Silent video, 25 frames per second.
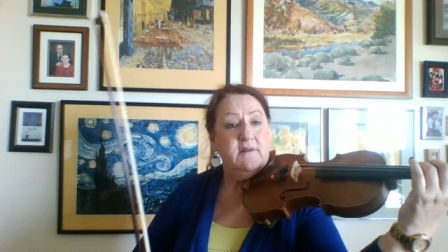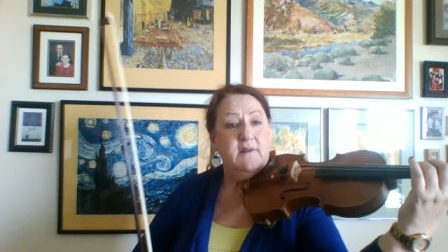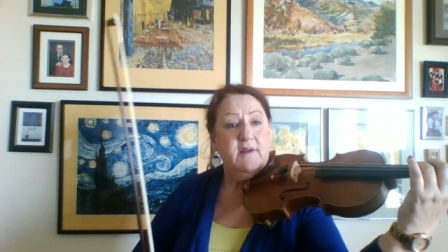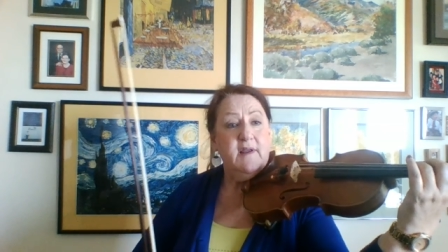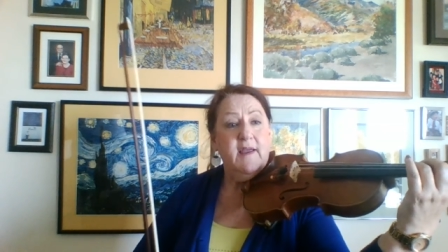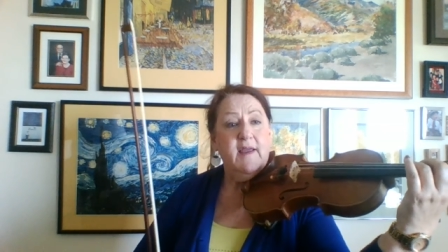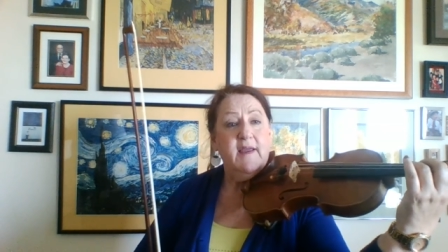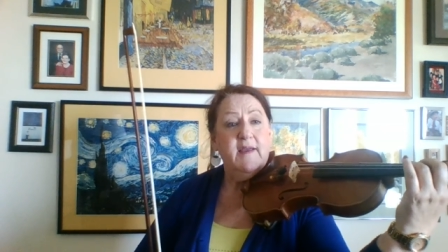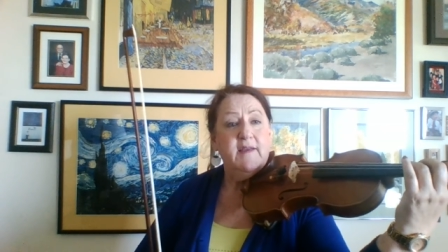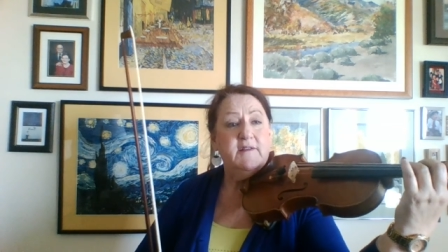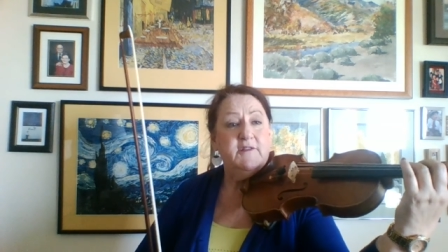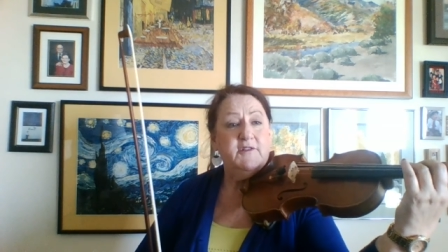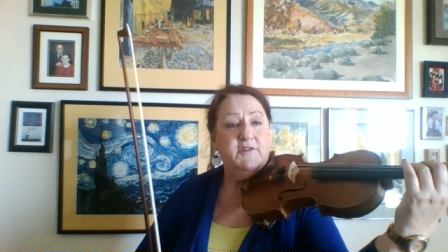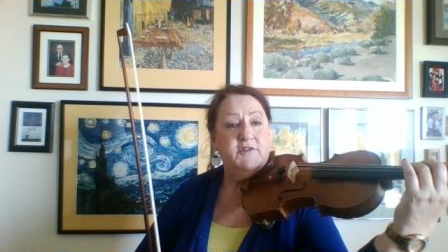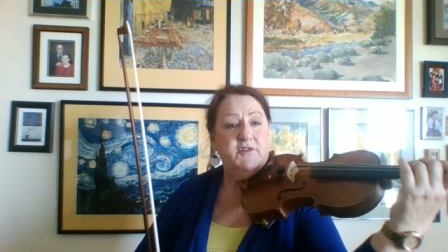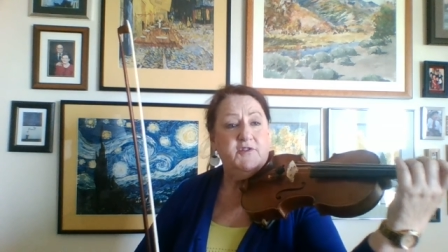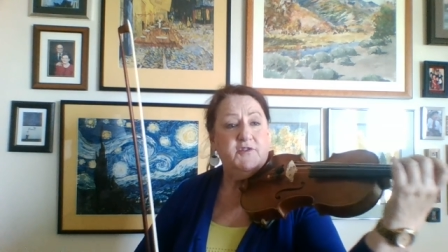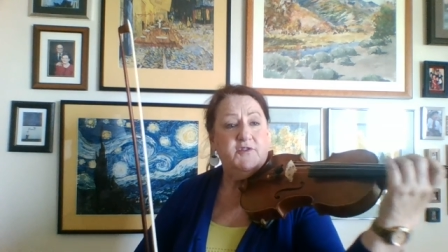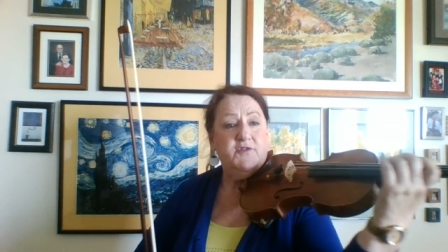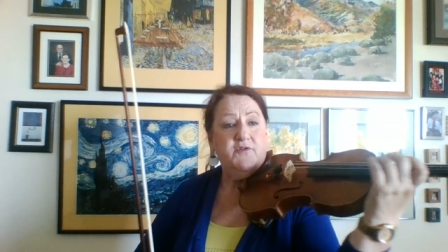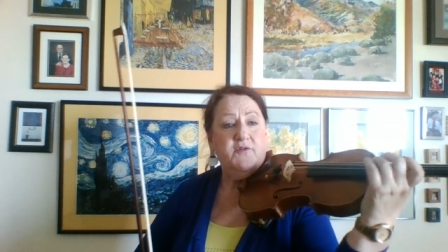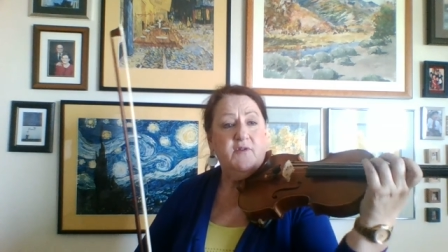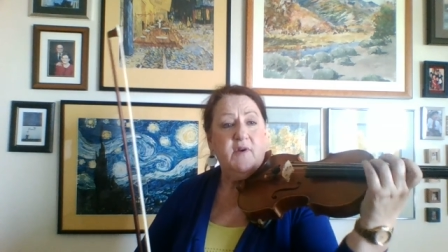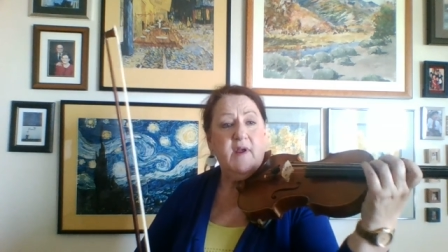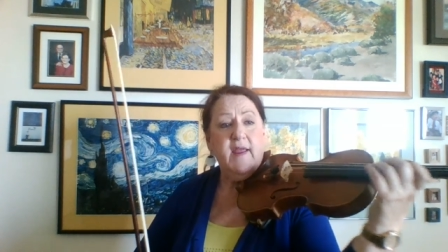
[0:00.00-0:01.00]
and
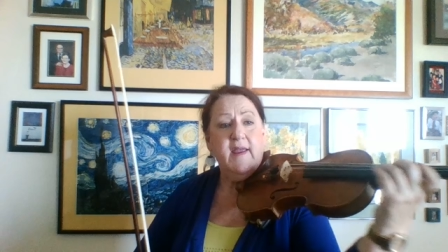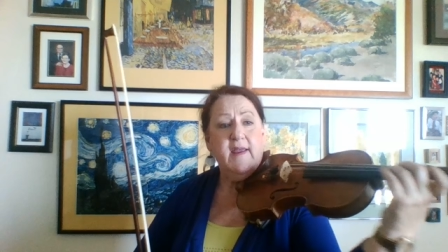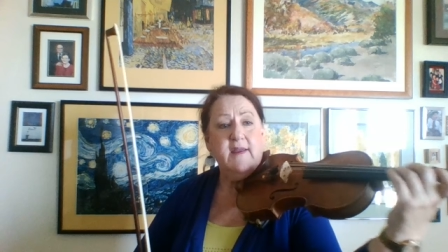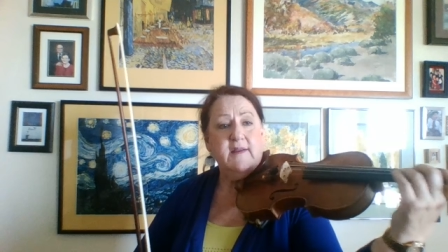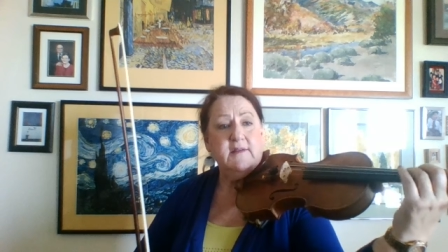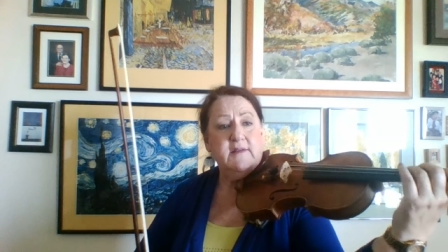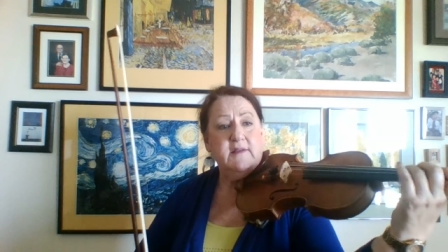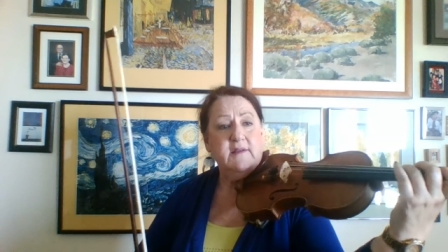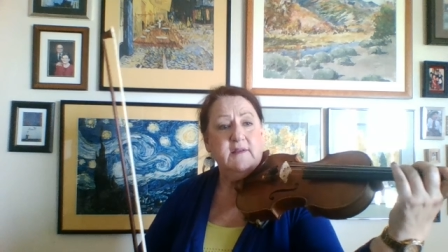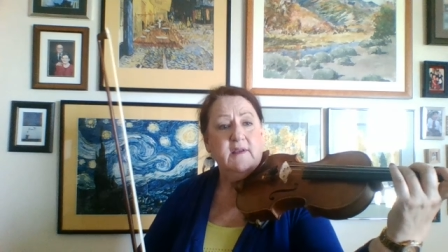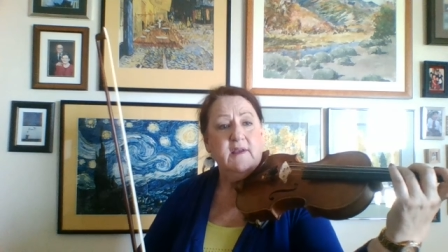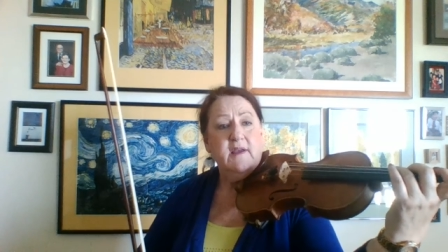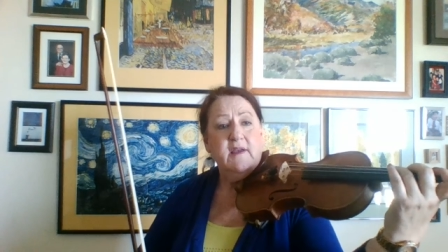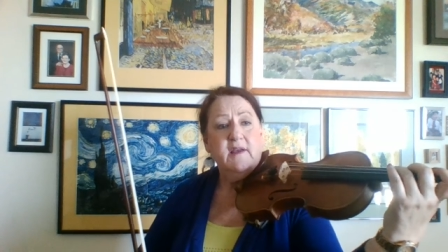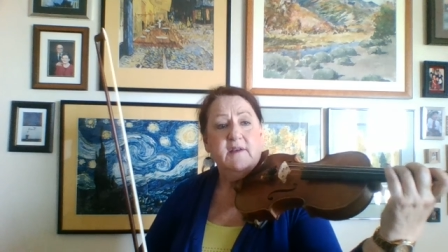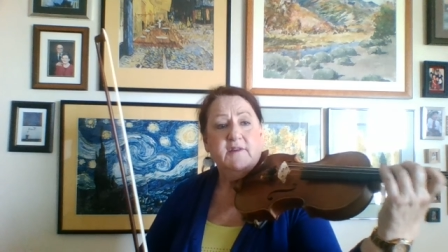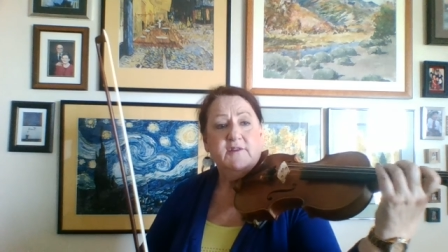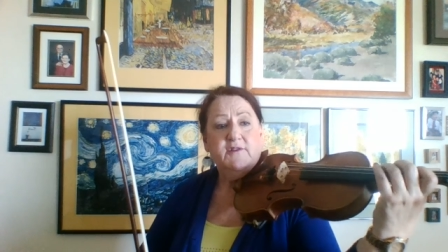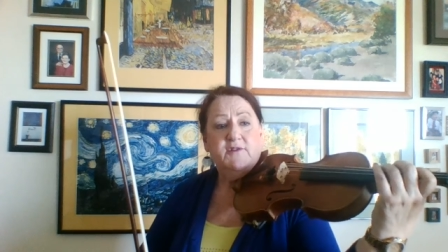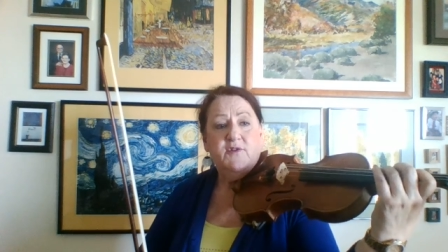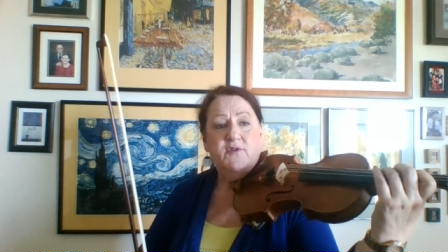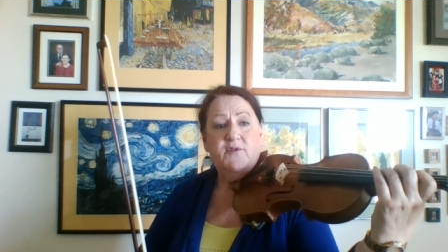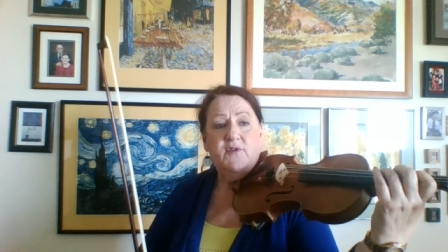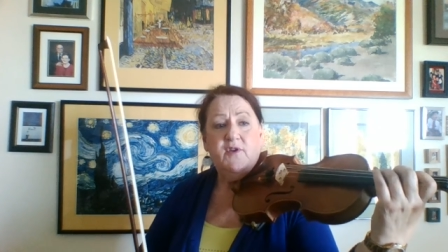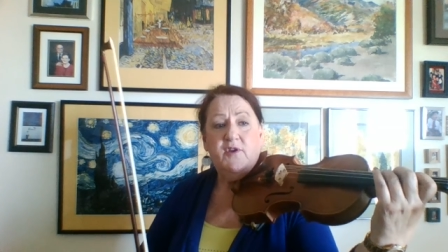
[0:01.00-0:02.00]
straight
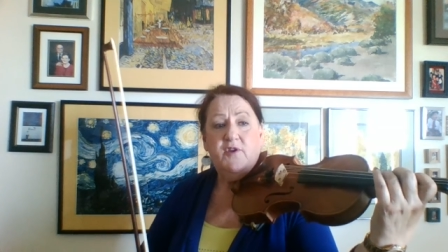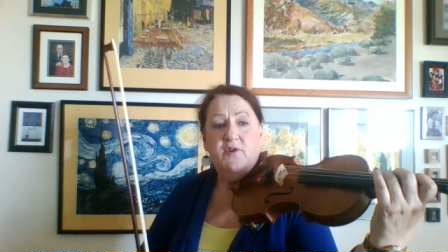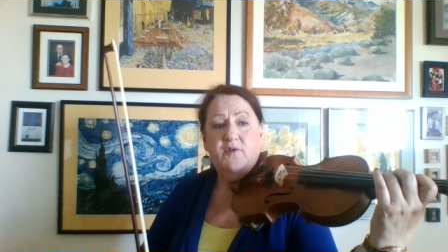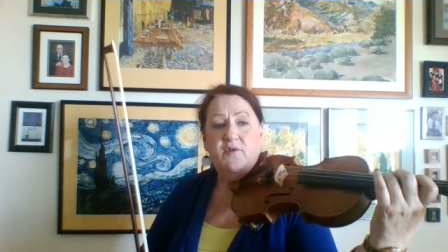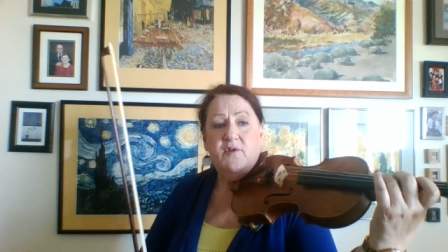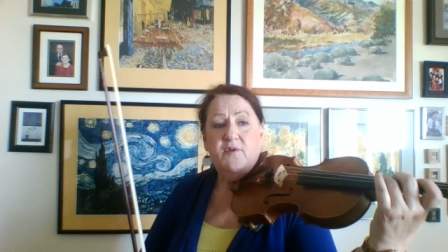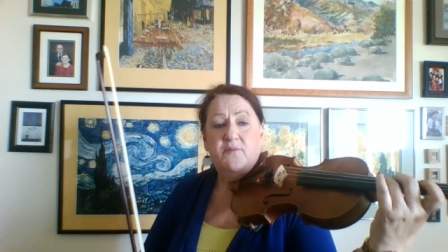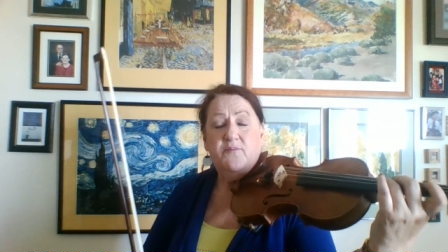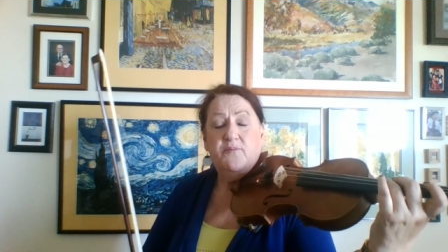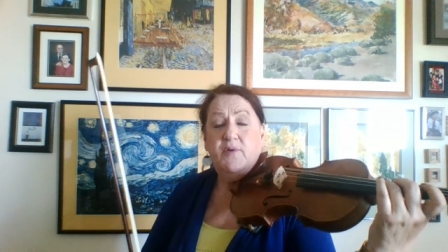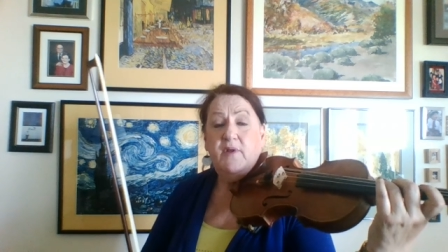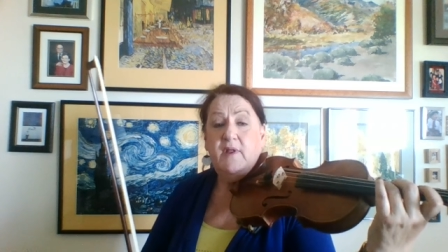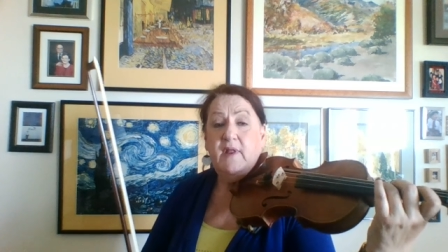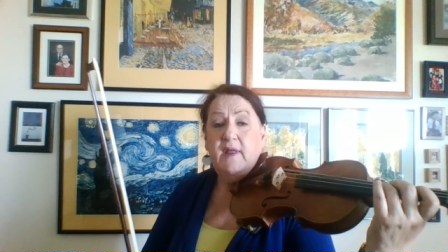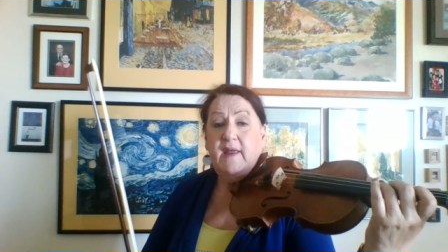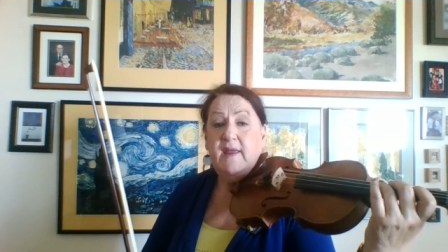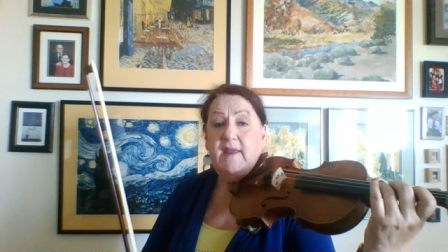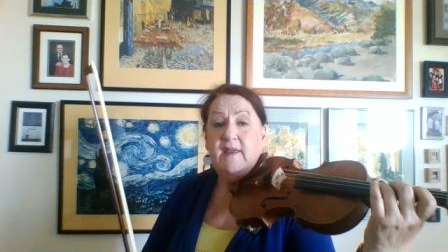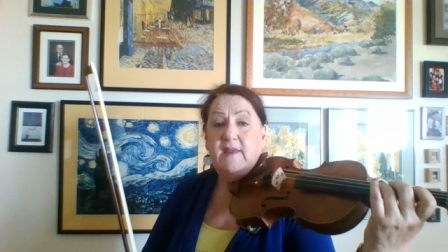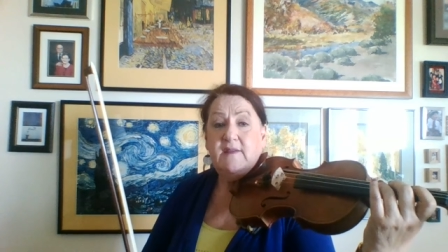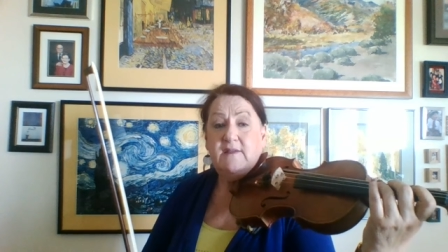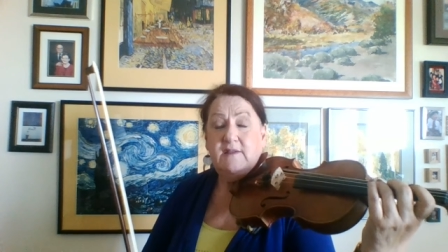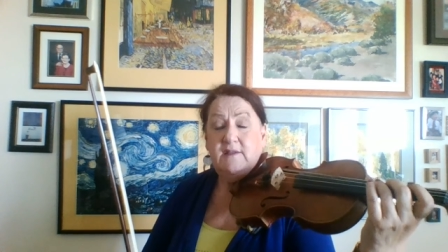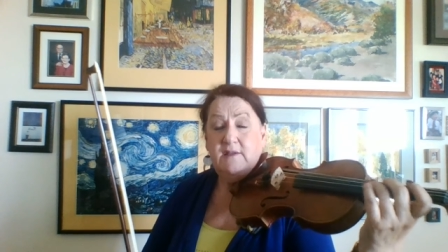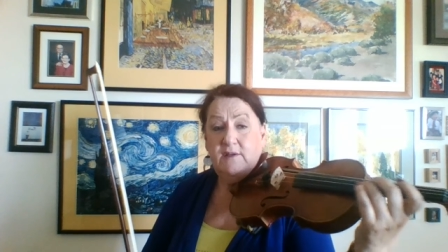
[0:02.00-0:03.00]
so that you can
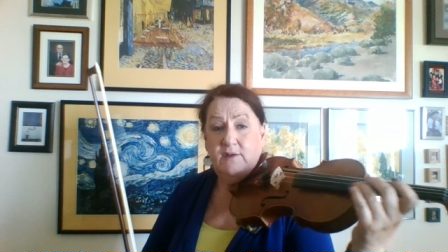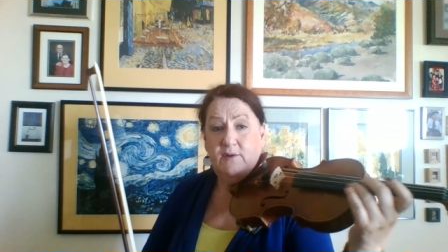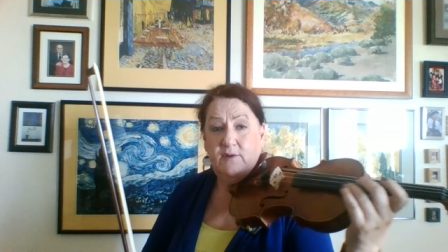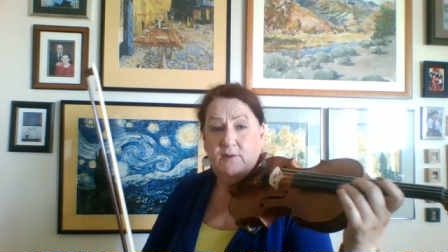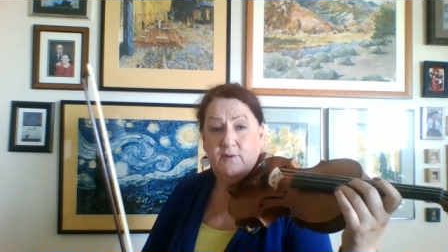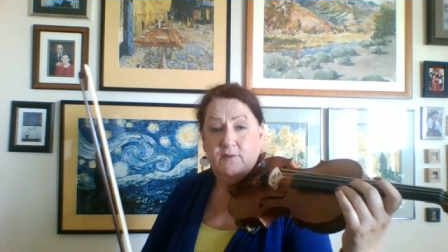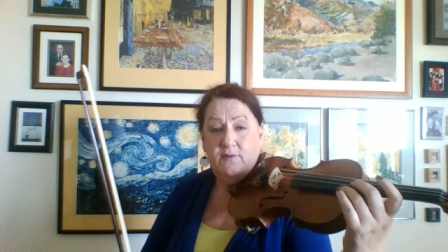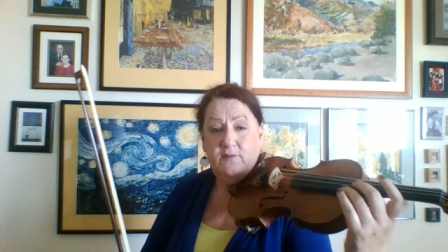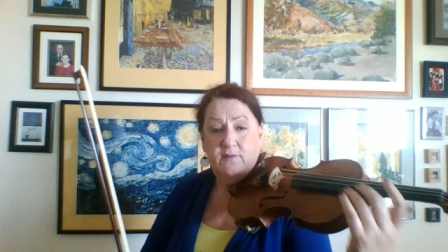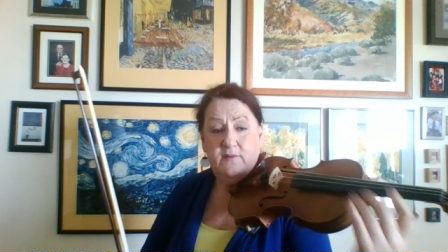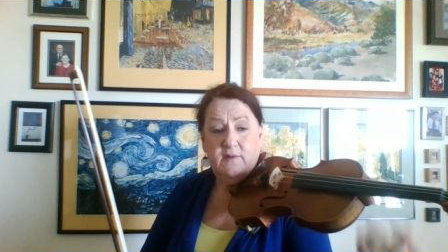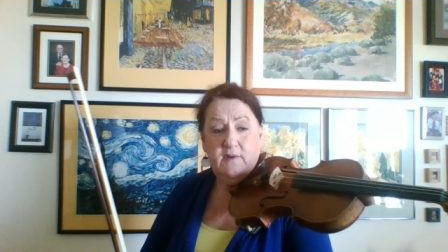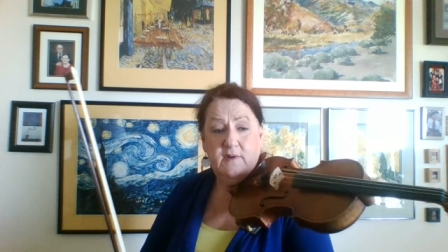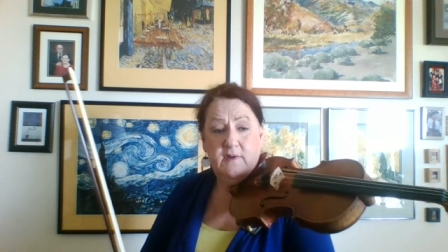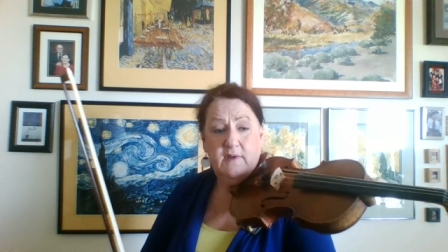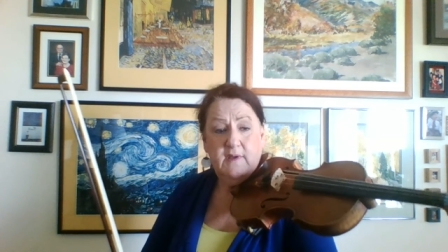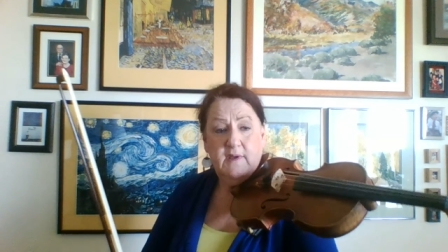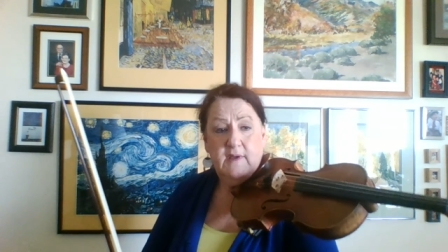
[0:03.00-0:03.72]
play in tune.